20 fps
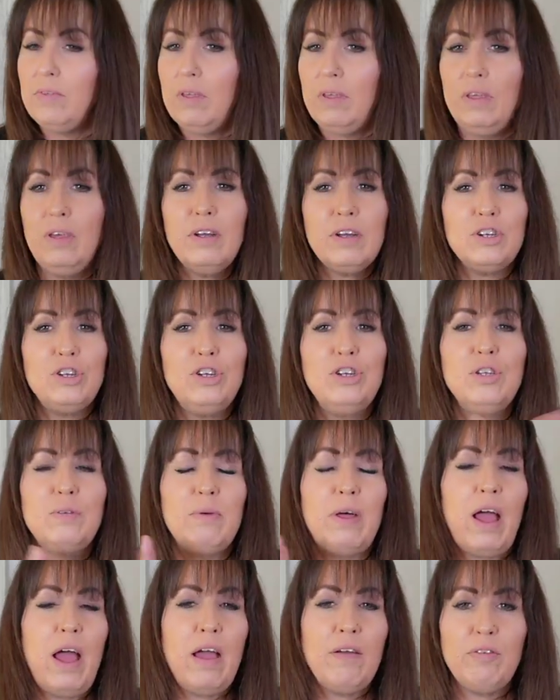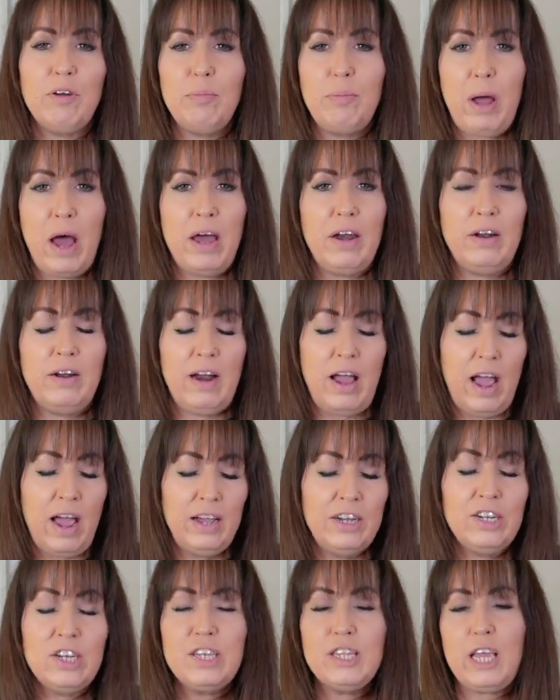you could choose whatever pattern.
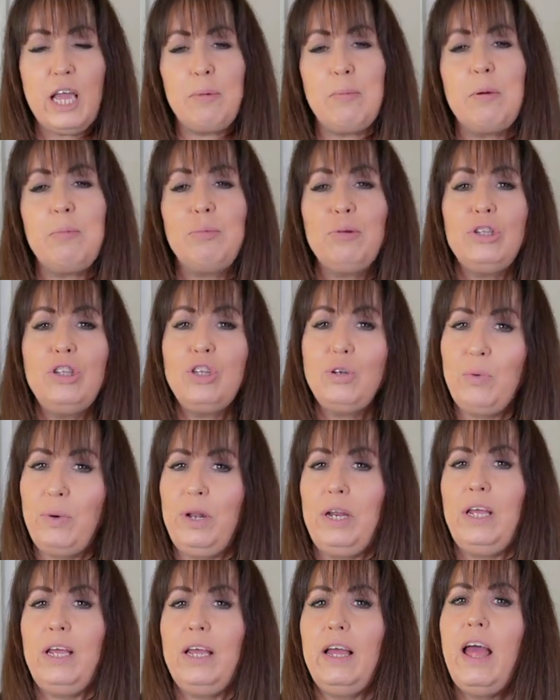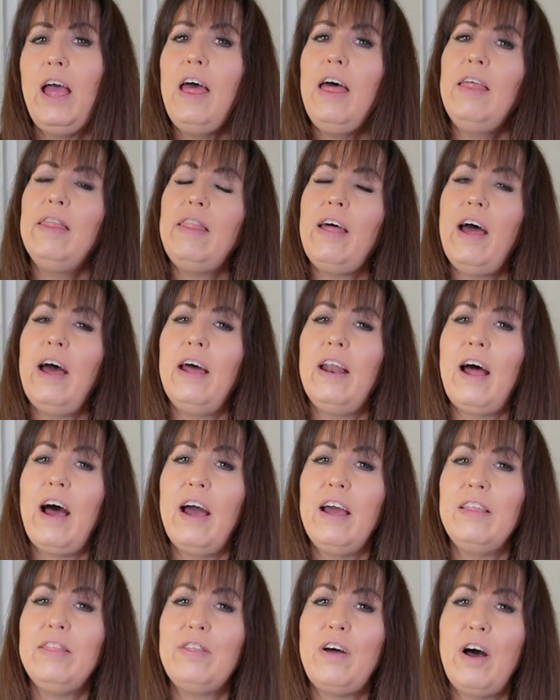I just came up with 20 that
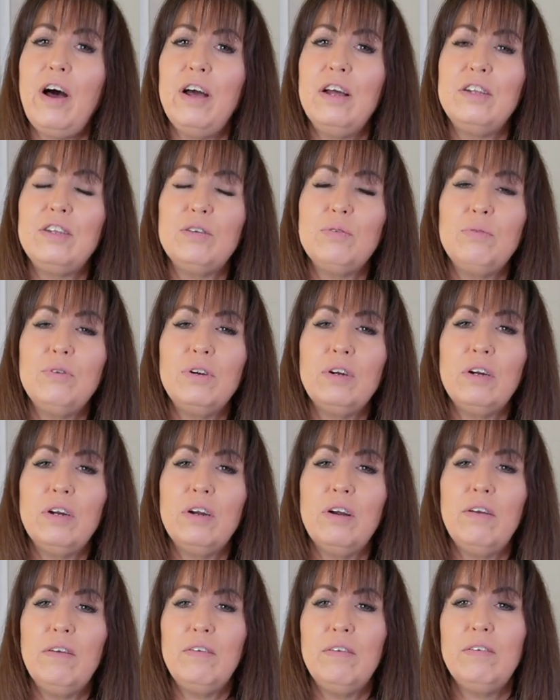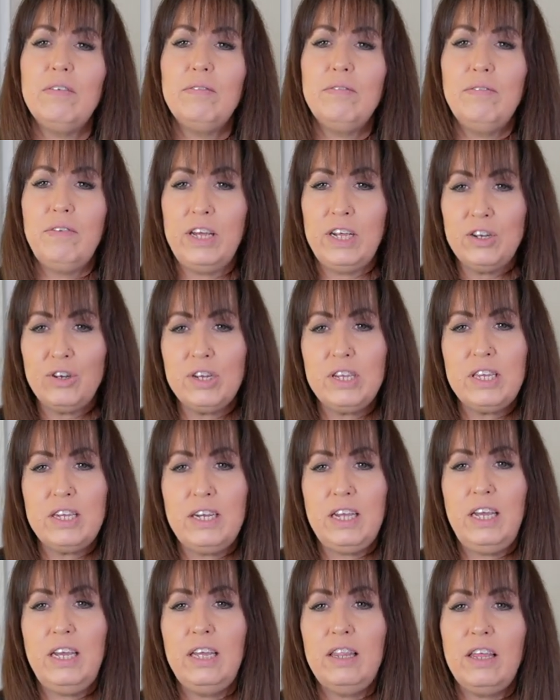I thought were
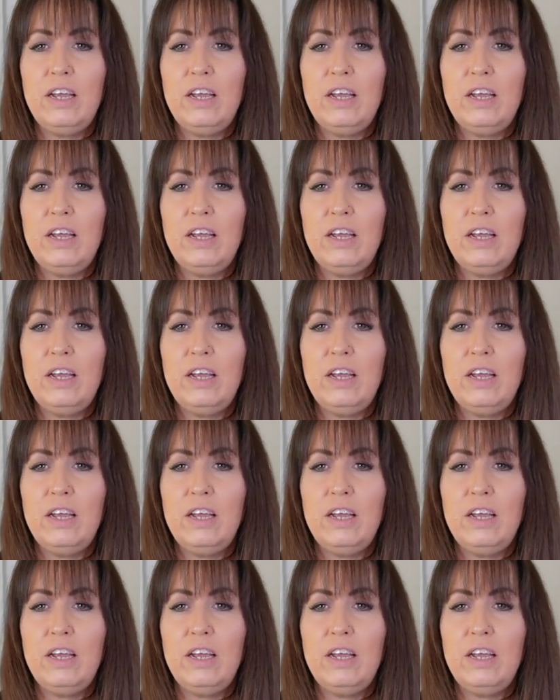interesting.